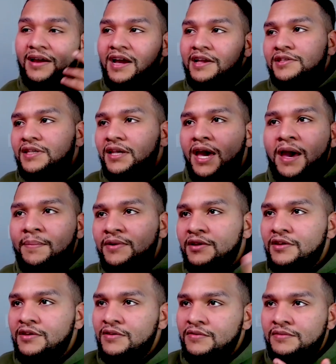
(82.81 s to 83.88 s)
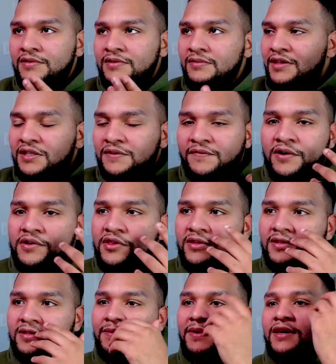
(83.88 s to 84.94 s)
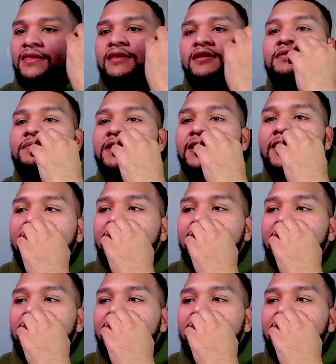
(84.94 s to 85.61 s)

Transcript: I just happened to use this version to make this beat.